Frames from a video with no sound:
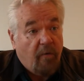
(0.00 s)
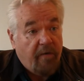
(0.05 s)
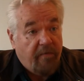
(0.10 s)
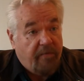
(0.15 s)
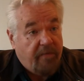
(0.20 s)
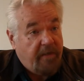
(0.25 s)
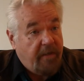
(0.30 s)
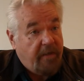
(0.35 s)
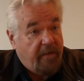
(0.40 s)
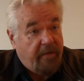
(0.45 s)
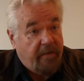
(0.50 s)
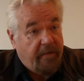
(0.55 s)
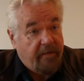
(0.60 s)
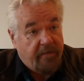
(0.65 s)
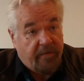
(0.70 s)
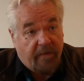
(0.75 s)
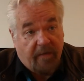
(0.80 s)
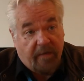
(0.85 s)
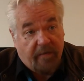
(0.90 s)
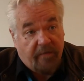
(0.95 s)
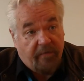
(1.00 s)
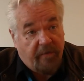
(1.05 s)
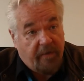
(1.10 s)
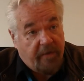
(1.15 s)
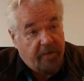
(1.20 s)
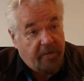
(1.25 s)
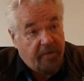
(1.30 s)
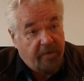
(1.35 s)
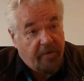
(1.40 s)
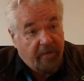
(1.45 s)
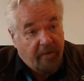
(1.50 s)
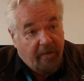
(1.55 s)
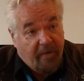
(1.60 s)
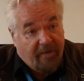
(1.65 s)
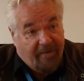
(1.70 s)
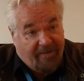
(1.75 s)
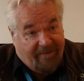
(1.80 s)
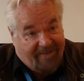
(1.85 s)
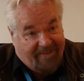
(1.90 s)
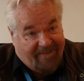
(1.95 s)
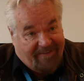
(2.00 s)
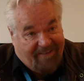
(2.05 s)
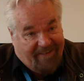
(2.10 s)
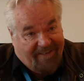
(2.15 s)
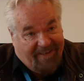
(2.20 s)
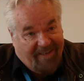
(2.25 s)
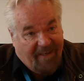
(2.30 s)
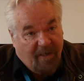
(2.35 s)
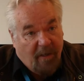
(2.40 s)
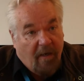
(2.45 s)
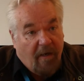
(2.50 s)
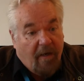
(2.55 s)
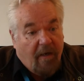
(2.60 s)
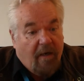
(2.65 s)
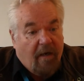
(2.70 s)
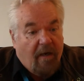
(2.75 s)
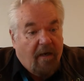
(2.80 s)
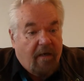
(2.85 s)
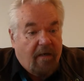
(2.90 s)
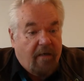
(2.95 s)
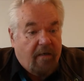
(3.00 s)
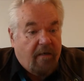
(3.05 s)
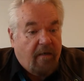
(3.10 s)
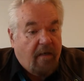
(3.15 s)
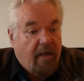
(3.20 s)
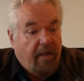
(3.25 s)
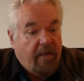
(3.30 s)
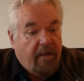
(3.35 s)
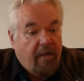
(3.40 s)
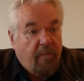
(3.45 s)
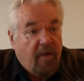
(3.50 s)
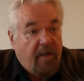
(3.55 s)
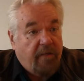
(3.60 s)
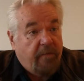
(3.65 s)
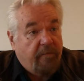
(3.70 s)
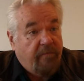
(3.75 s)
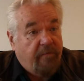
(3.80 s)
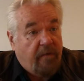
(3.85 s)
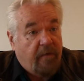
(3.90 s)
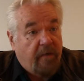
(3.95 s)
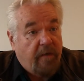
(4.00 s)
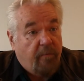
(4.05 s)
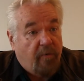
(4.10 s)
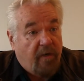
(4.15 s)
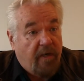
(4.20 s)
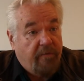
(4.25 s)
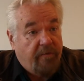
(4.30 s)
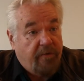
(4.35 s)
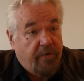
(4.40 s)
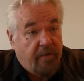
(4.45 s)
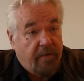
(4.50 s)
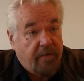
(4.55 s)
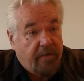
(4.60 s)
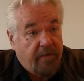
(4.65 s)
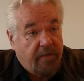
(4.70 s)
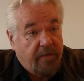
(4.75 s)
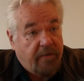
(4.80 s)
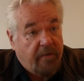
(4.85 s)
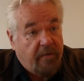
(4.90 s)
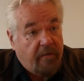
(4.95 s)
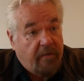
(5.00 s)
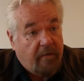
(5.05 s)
we've seen in science fiction. And he made some very brave choices.